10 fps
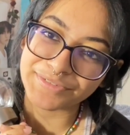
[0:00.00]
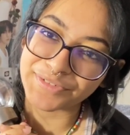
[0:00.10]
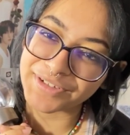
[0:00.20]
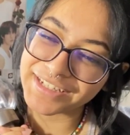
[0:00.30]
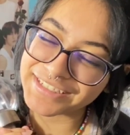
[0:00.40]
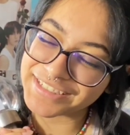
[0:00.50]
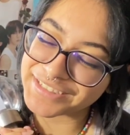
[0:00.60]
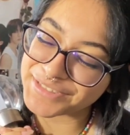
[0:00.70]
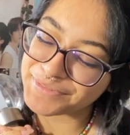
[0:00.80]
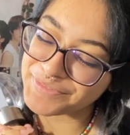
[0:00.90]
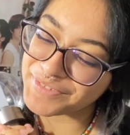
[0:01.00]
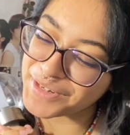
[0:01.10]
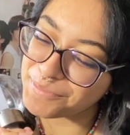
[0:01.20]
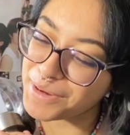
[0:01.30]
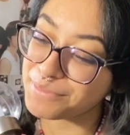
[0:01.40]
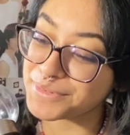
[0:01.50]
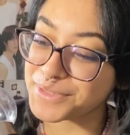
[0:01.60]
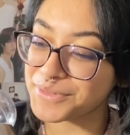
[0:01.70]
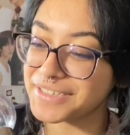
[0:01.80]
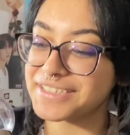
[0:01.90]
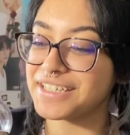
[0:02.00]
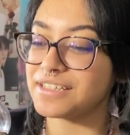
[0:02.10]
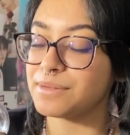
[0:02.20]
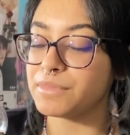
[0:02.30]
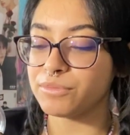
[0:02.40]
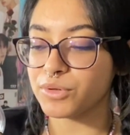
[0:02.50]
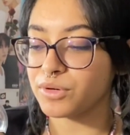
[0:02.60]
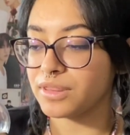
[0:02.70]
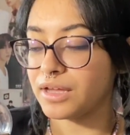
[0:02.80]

for ENHYPEN's Sweet Venom. I'm so excited. I'm not recording the